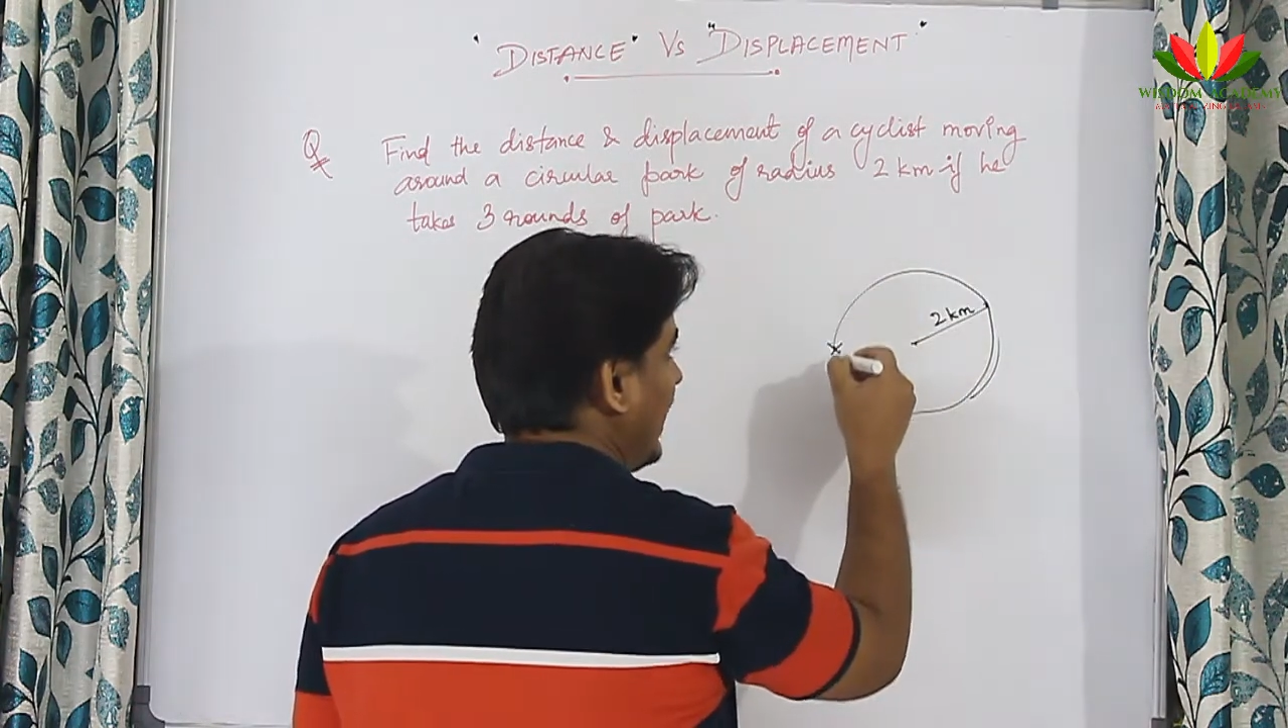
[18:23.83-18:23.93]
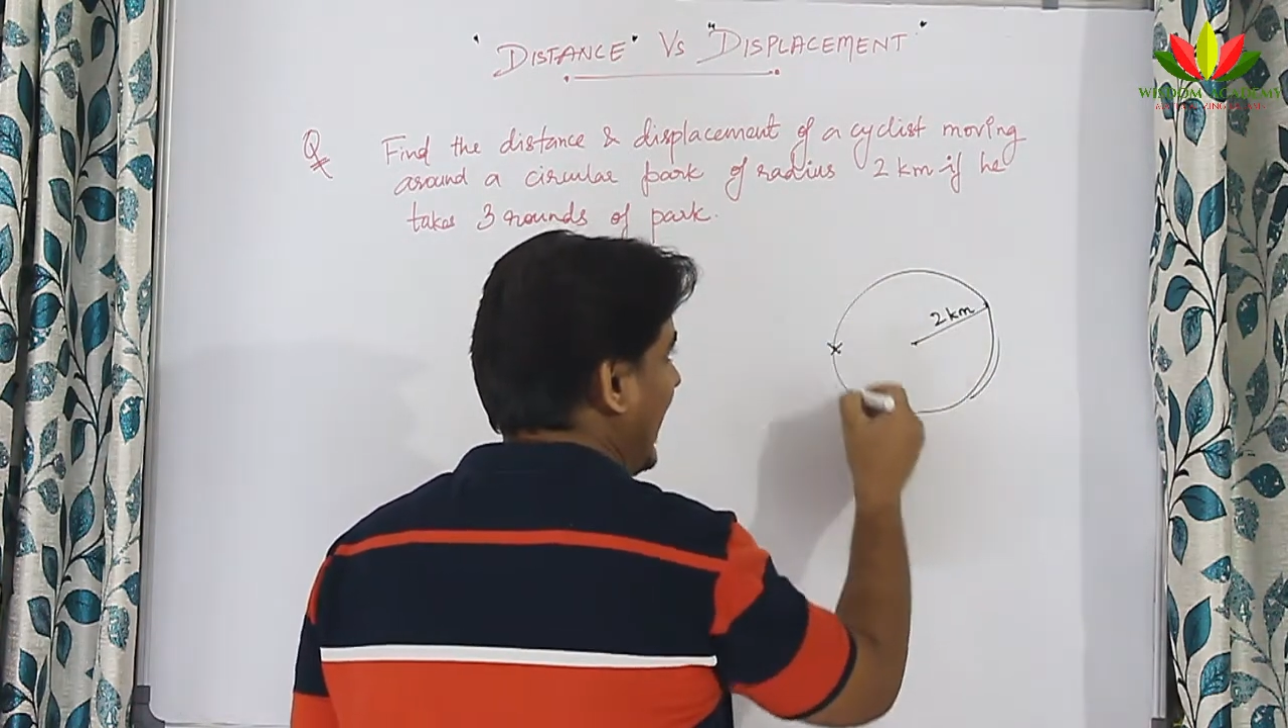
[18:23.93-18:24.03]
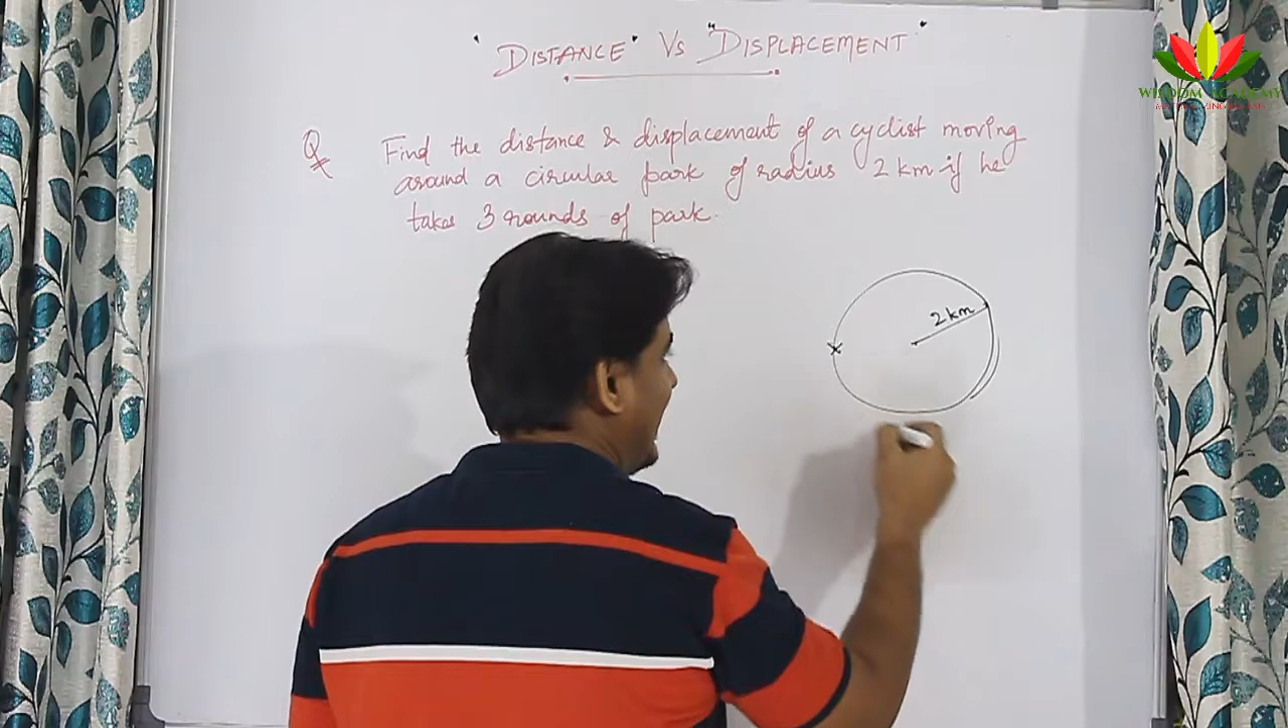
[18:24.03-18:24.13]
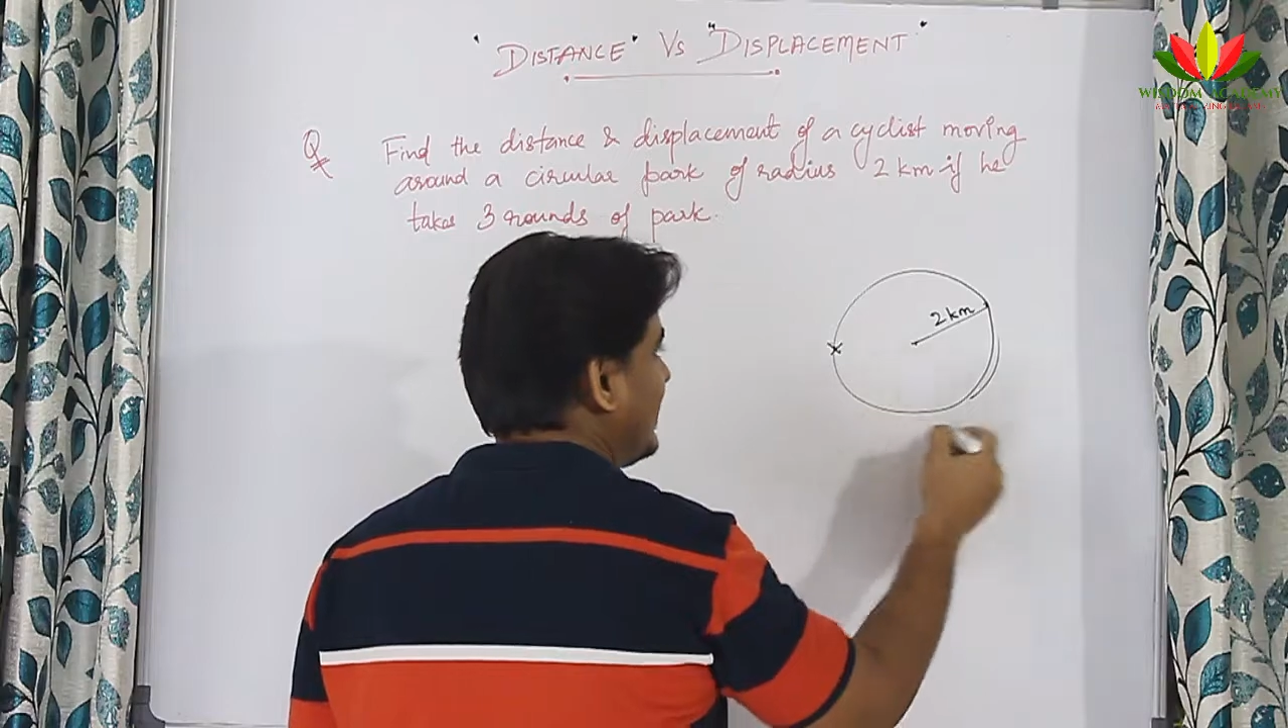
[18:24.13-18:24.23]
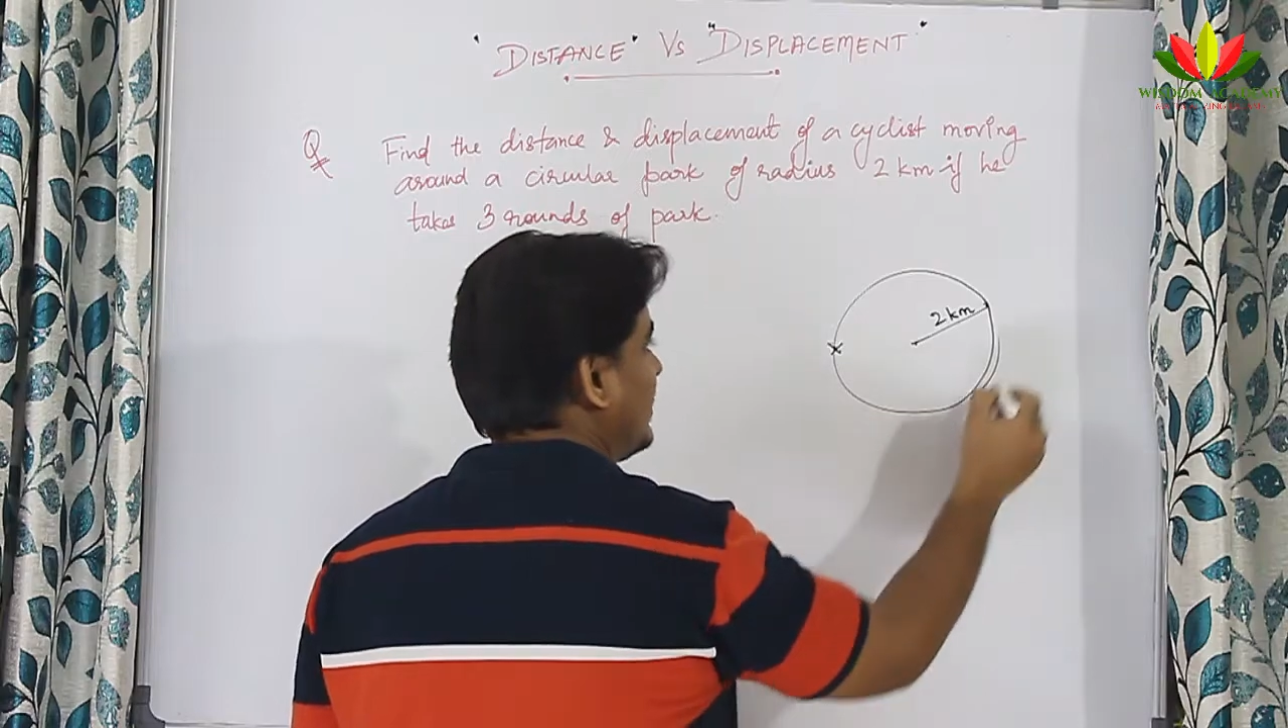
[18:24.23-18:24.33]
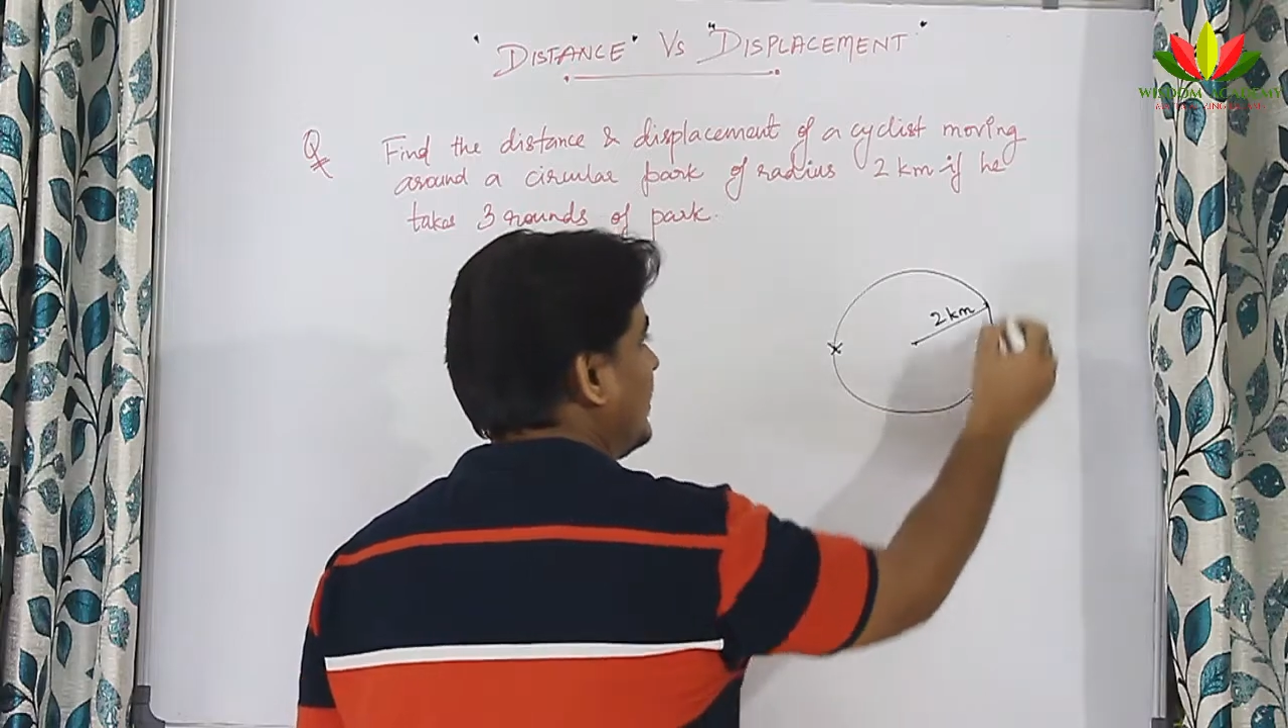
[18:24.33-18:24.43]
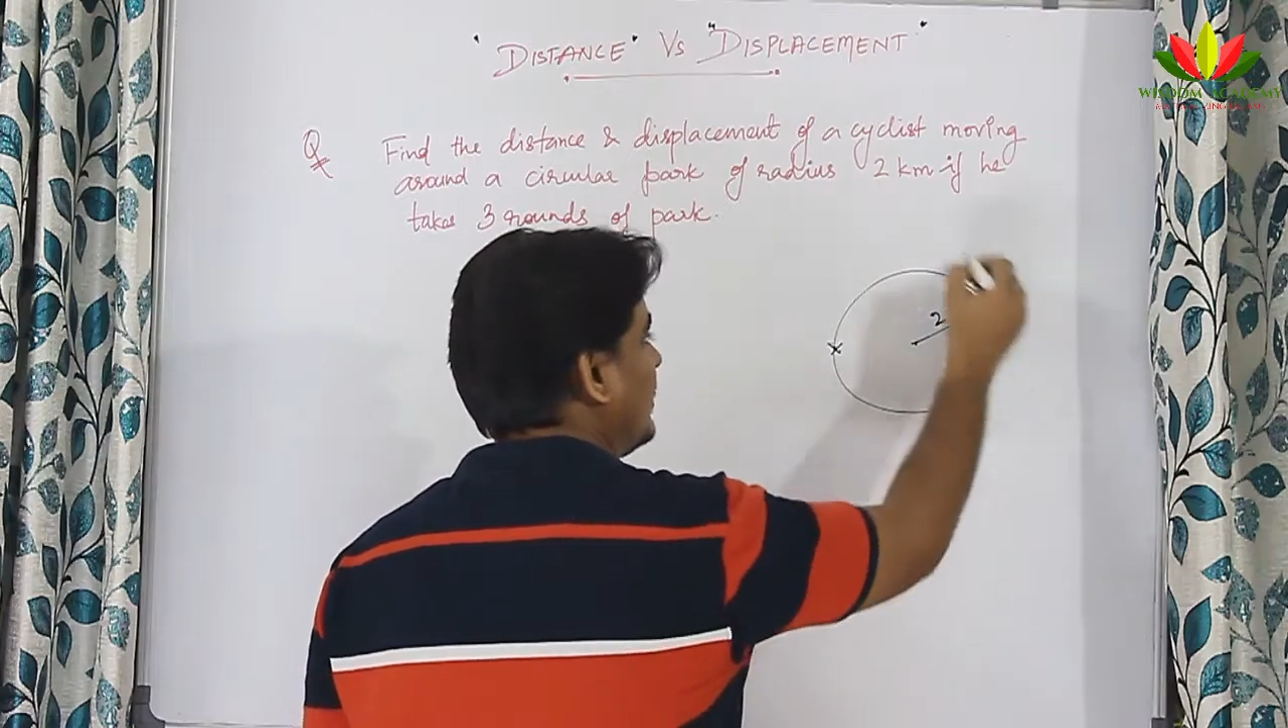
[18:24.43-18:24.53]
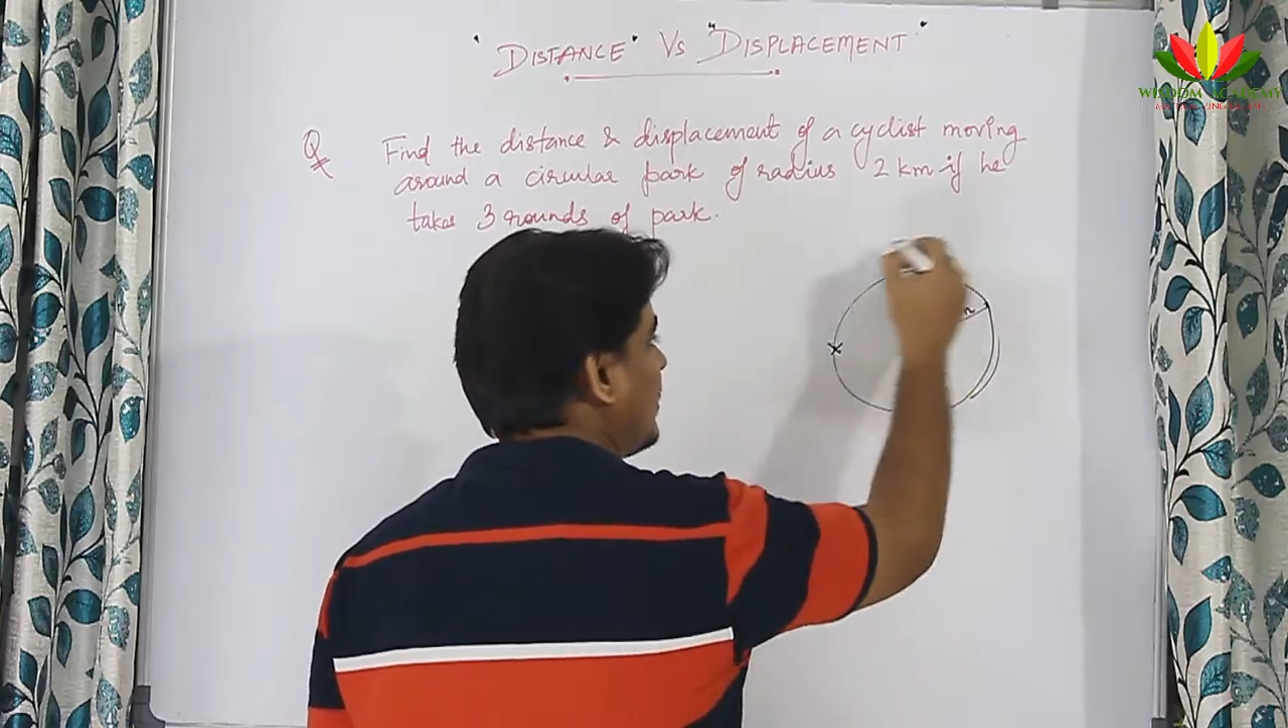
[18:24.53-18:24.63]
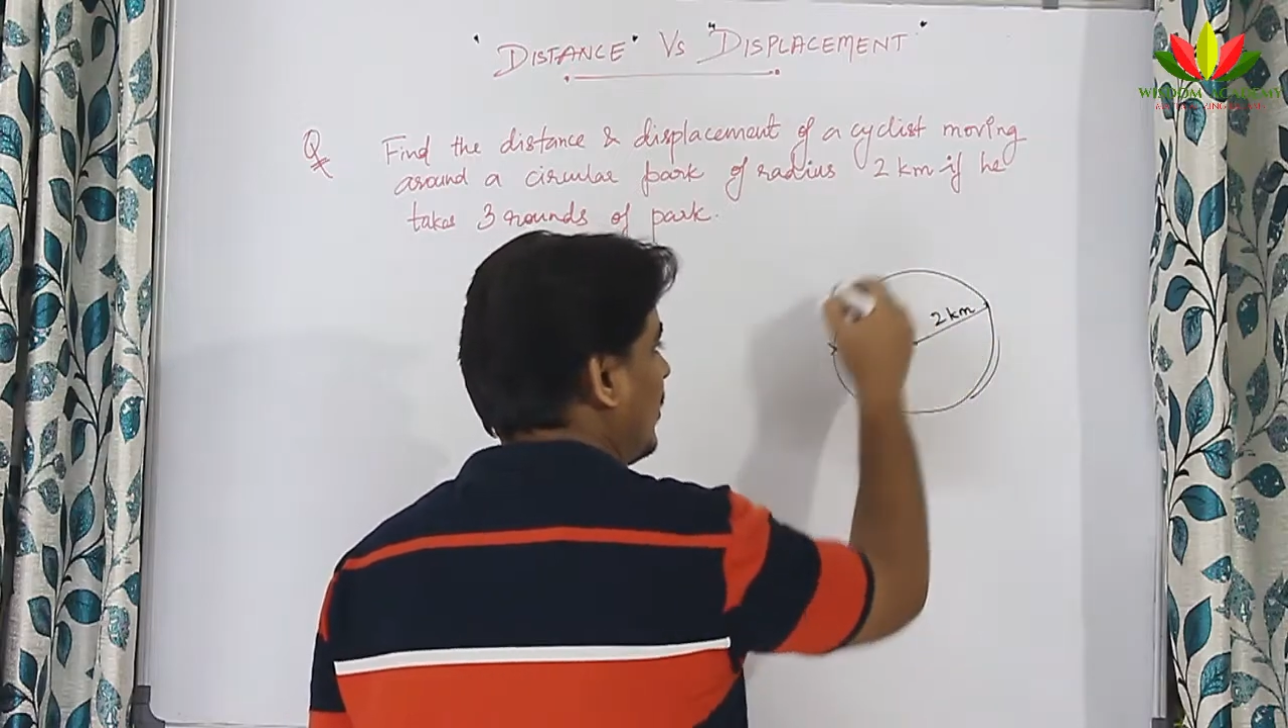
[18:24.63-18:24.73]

and 3rd